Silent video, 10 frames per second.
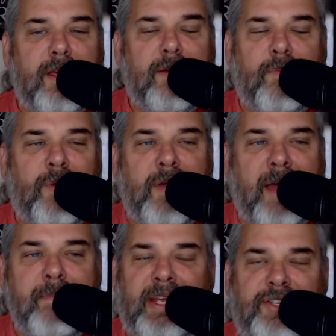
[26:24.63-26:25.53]
I
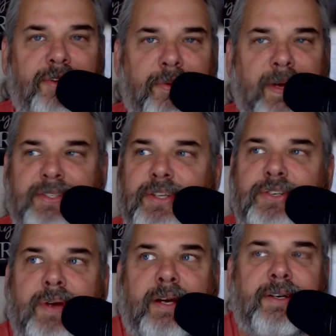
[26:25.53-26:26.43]
made sure the rest of the
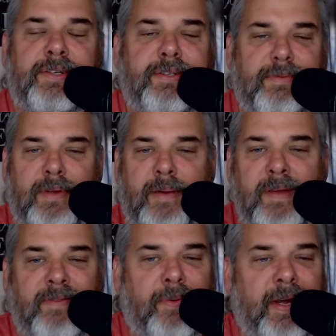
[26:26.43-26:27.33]
truckers, I'm
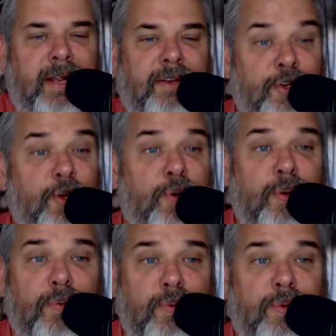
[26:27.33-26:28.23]
even reading it, knew
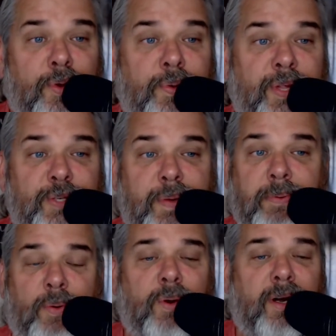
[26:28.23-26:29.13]
who these
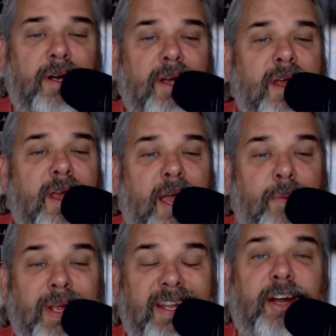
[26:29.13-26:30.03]
people were. And
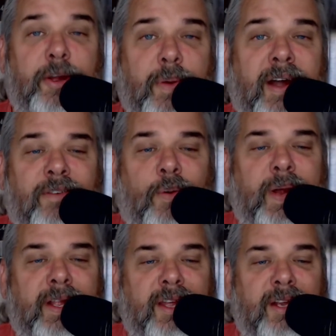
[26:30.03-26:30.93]
we literally went out of our way
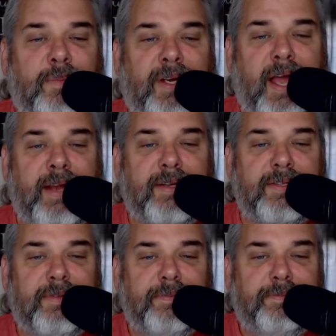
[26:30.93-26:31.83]
to kill them with
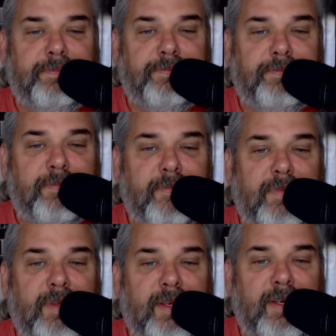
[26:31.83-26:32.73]
kindness.
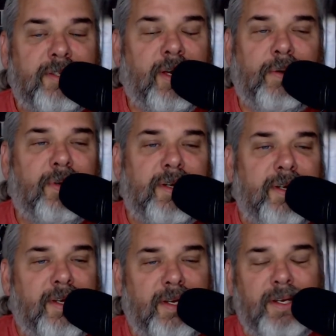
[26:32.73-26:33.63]
So,
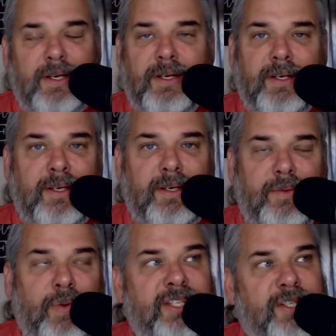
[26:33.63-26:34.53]

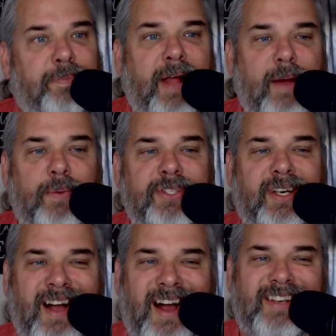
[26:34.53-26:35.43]
resupply was a
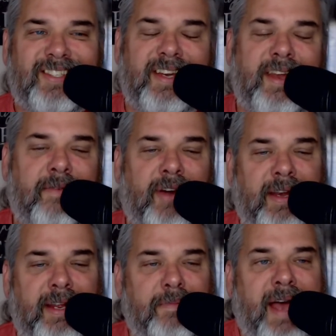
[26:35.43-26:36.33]
constant,
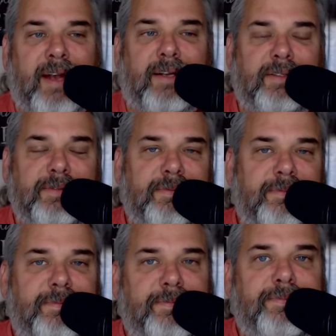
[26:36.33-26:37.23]
never-ending battle.
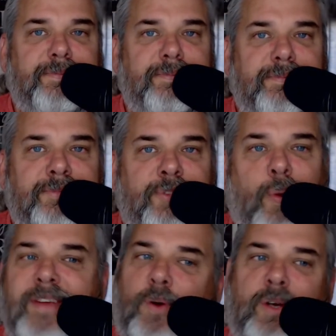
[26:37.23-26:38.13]

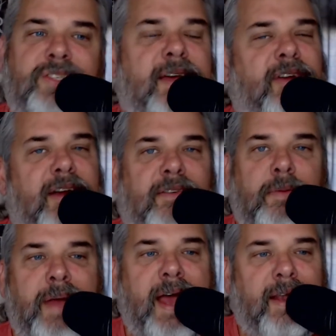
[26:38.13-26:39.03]
24/7
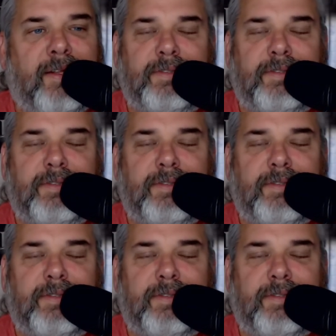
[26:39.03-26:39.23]
never-ending battle.